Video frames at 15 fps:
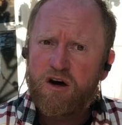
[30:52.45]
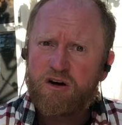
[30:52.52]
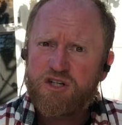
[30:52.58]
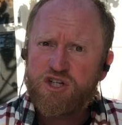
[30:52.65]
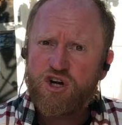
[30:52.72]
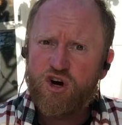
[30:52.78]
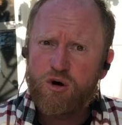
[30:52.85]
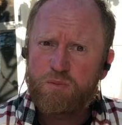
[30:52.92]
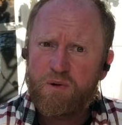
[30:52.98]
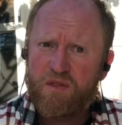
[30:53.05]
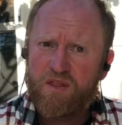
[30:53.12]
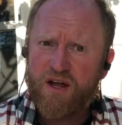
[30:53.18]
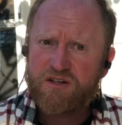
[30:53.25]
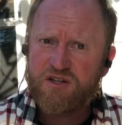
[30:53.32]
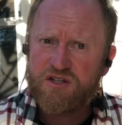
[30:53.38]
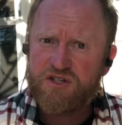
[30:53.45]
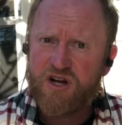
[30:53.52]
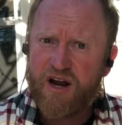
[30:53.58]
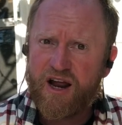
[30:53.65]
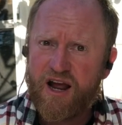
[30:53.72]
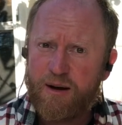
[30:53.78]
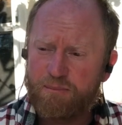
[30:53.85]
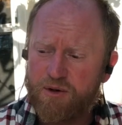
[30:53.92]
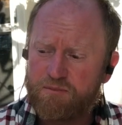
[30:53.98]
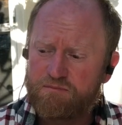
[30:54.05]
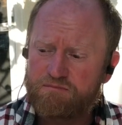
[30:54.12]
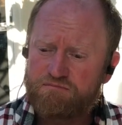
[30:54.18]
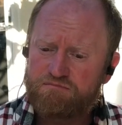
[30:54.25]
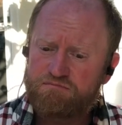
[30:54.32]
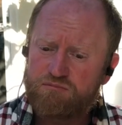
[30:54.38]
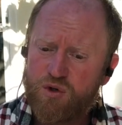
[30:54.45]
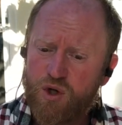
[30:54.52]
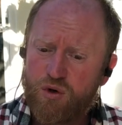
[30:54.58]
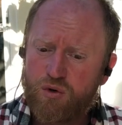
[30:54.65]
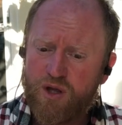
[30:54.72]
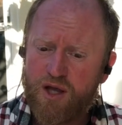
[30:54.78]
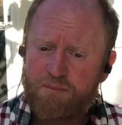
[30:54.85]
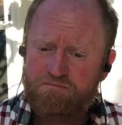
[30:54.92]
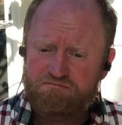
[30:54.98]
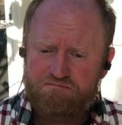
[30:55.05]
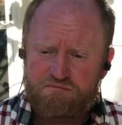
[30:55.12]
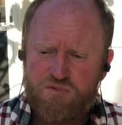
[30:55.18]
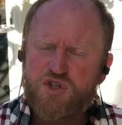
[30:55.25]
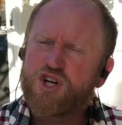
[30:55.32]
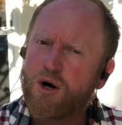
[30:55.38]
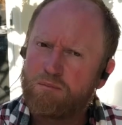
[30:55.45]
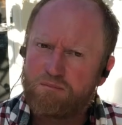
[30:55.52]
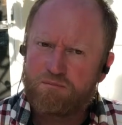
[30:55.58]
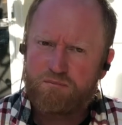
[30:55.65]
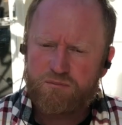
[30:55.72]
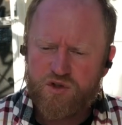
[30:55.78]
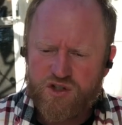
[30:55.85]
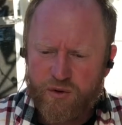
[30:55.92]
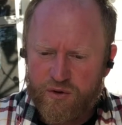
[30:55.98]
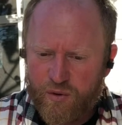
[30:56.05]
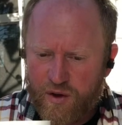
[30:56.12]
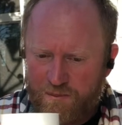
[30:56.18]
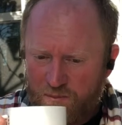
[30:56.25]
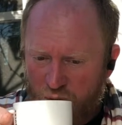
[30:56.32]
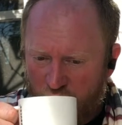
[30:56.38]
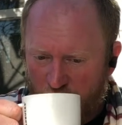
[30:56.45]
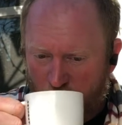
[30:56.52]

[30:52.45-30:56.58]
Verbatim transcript: Let's hope that does not happen. Okay, so shall we go on?